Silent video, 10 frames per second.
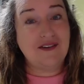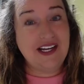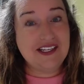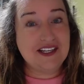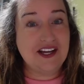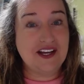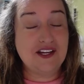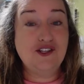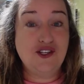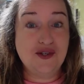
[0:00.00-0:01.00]
going
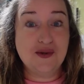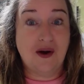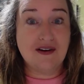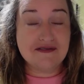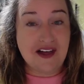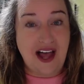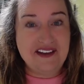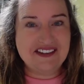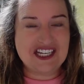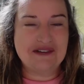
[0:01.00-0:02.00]
to do our
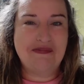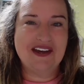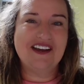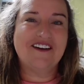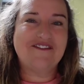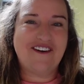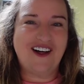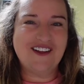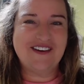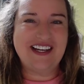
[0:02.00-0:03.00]
live shipping
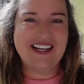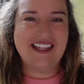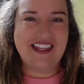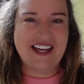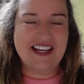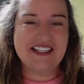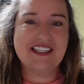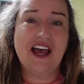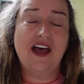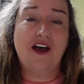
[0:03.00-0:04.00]
following
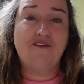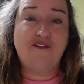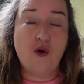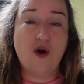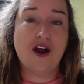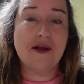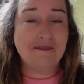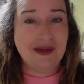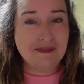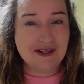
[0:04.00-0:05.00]
this for
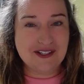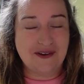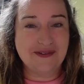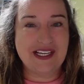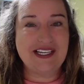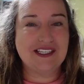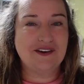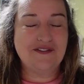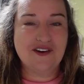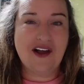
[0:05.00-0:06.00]
members only.
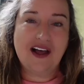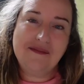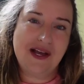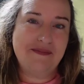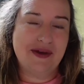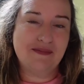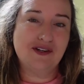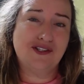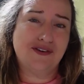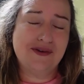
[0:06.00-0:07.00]
So if you're not in my
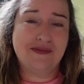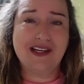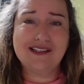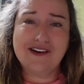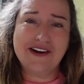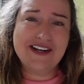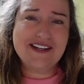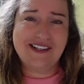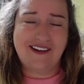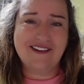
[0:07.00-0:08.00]
members group, they start at
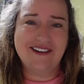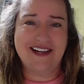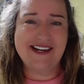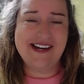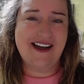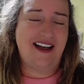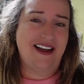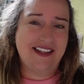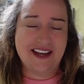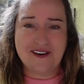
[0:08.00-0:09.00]

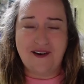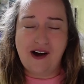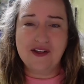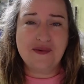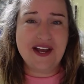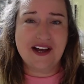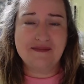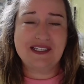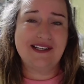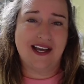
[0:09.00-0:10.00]
$1.99. They go all the way
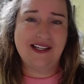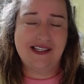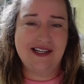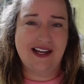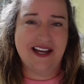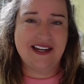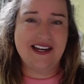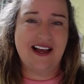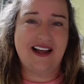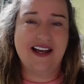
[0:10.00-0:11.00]
up to
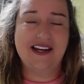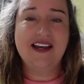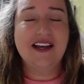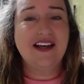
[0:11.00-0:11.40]
$19.99.